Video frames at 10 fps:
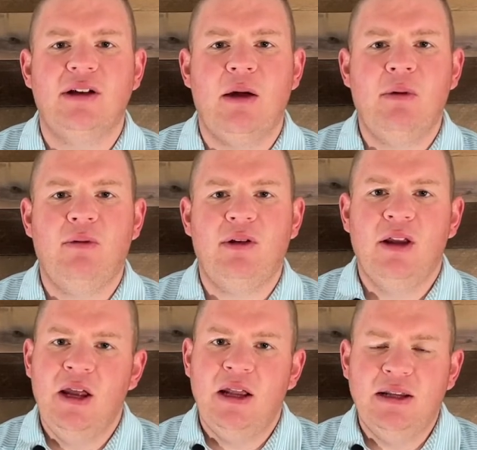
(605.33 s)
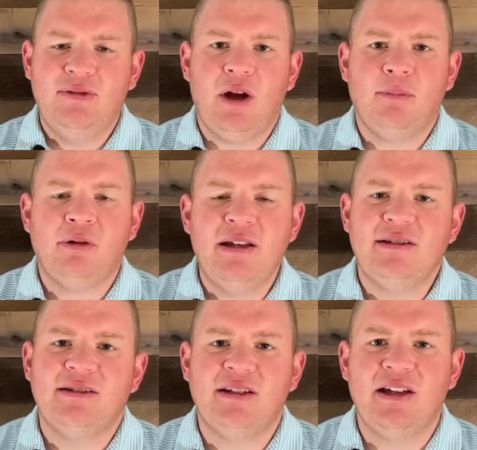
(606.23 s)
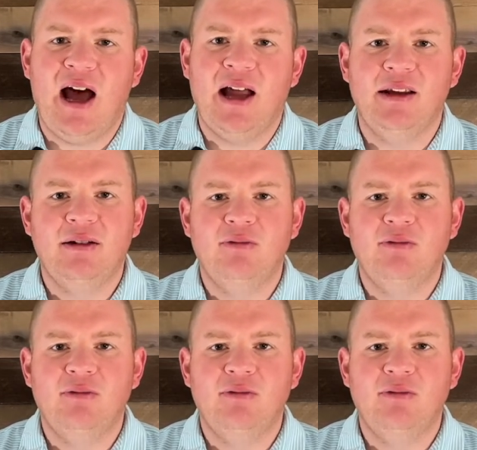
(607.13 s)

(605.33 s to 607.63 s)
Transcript: And we will lift our praises to God